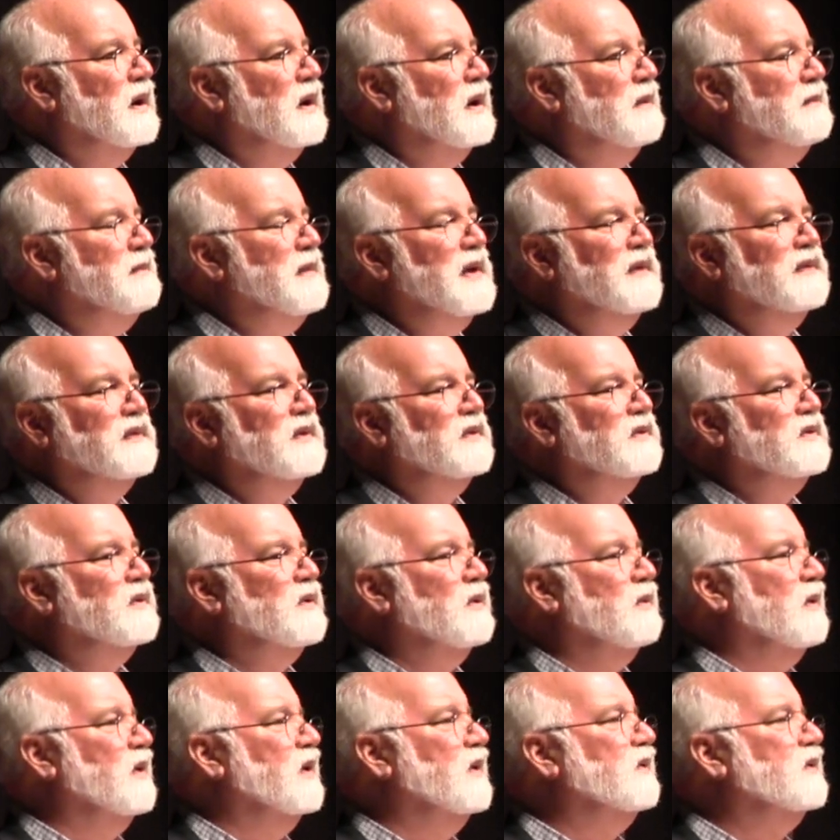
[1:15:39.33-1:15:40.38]
amazing
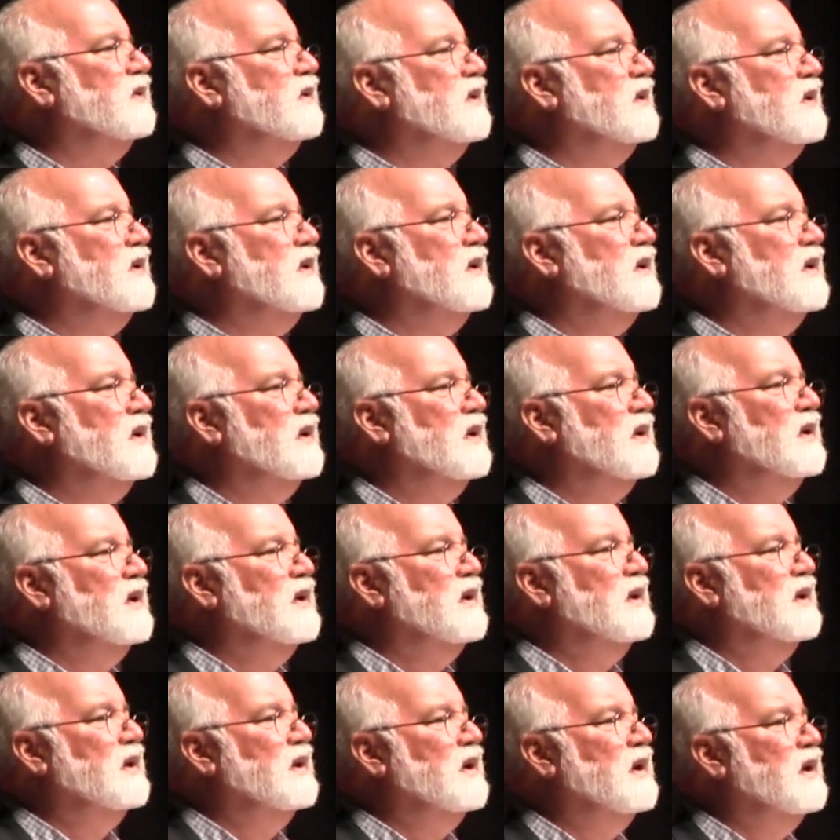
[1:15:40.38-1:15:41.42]
stories
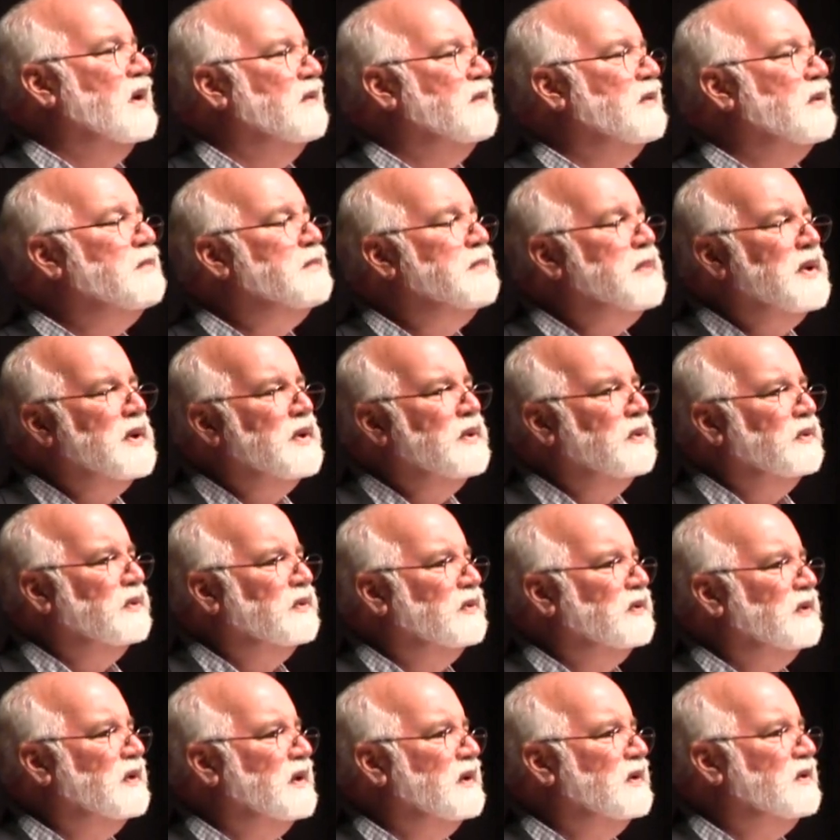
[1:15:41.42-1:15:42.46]
of
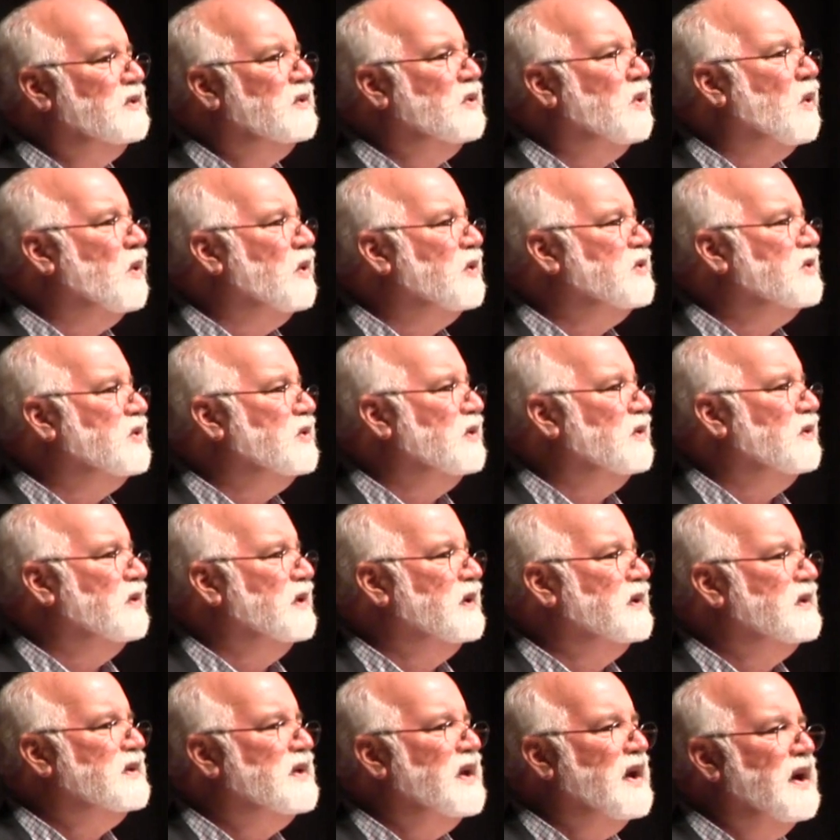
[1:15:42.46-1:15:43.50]
abuse and torture
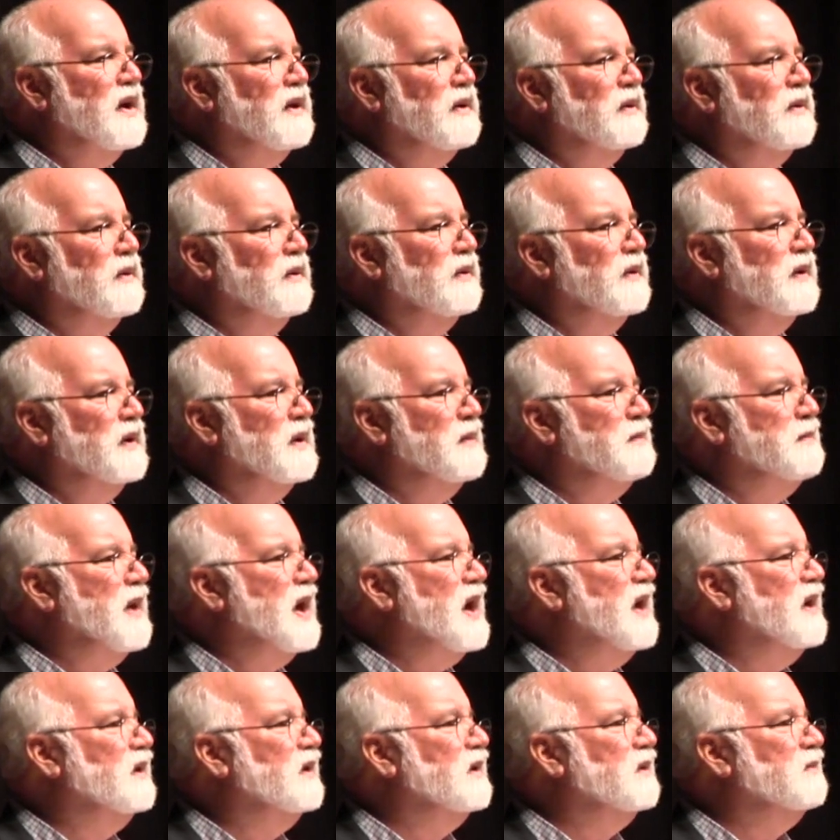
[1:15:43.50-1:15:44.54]
and terror and
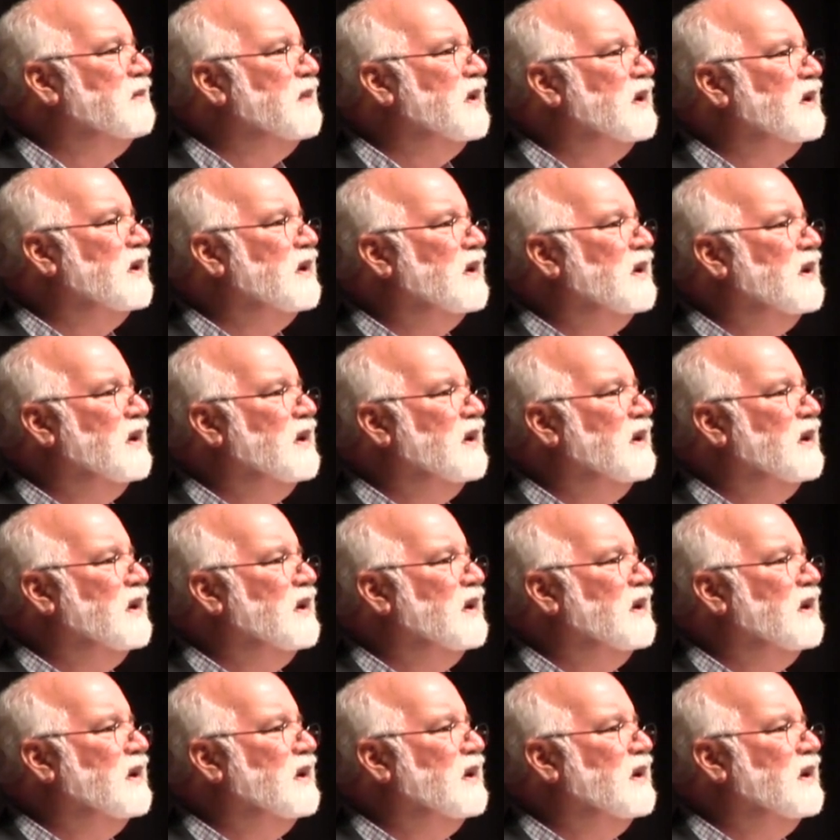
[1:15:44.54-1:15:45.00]
abandonment